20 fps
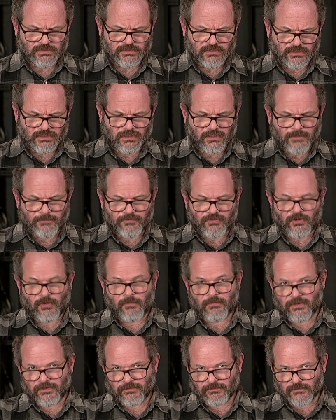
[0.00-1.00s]
The only
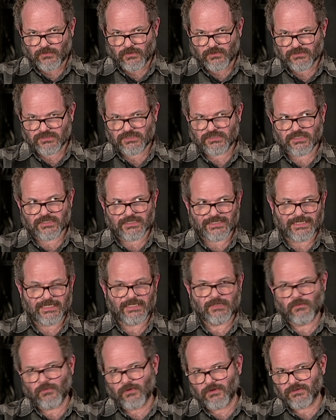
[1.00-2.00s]
problem was that
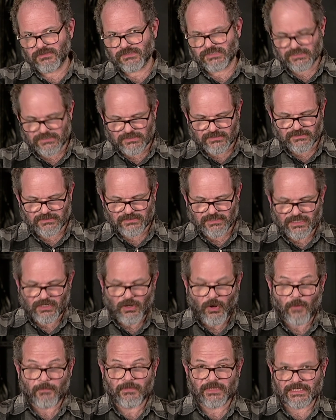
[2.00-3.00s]
he was a
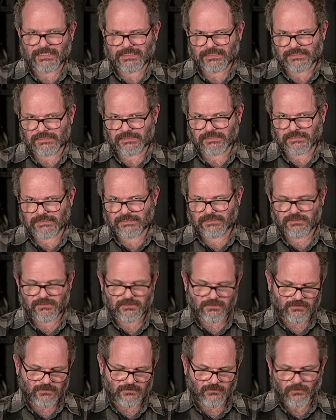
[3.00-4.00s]
communist,
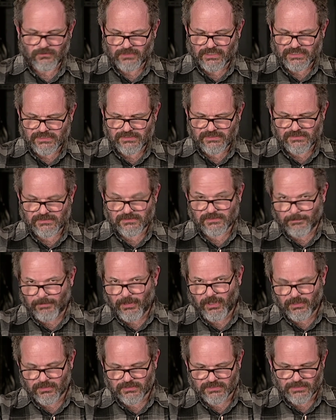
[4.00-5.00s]
or at least a
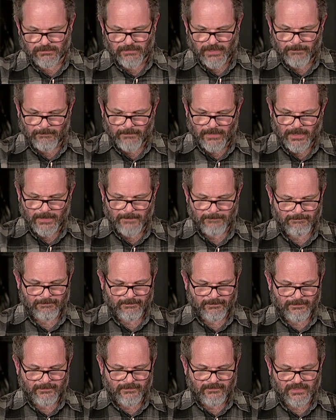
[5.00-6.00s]
party member,
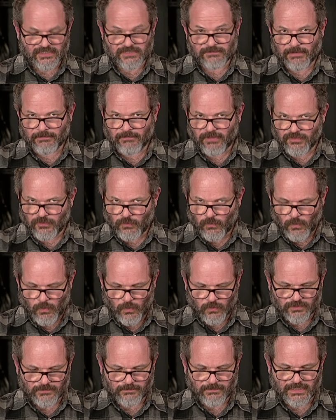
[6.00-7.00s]
as my mother
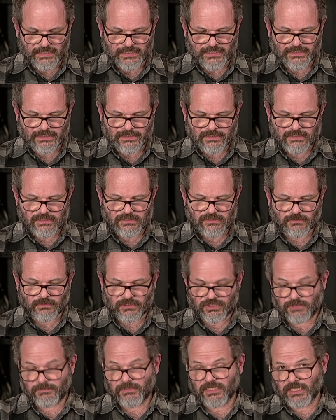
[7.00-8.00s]
warned me, so I
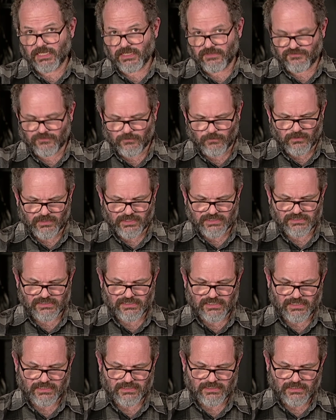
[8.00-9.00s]
should be careful what I
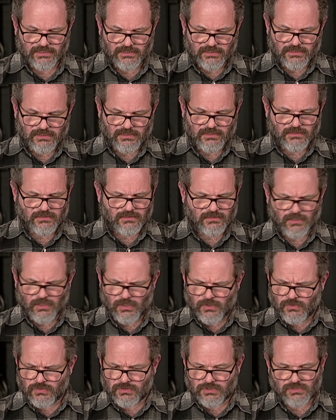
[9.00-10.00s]
said.
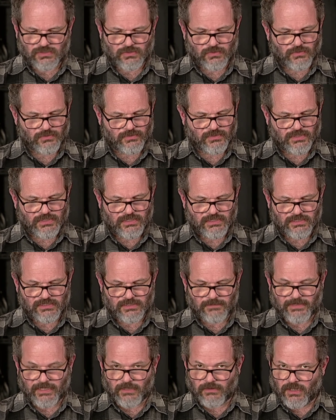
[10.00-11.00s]
No stories
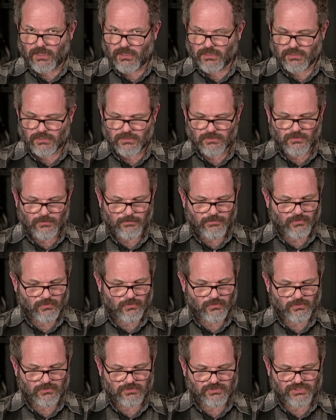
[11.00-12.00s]
about Uncle
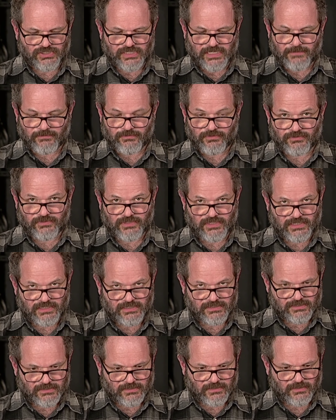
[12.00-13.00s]
Paul's
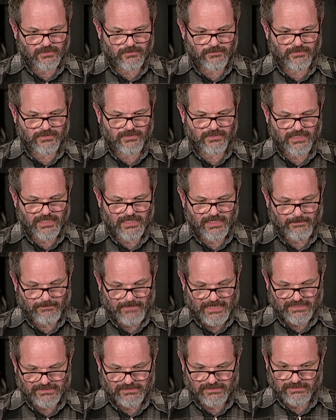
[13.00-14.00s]
jamborees and open-air
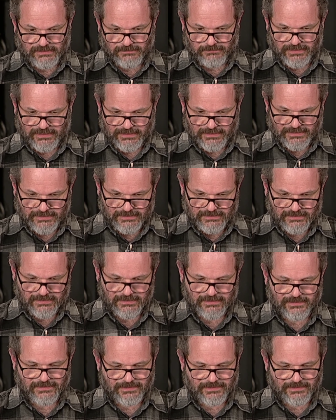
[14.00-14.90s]
masses, please.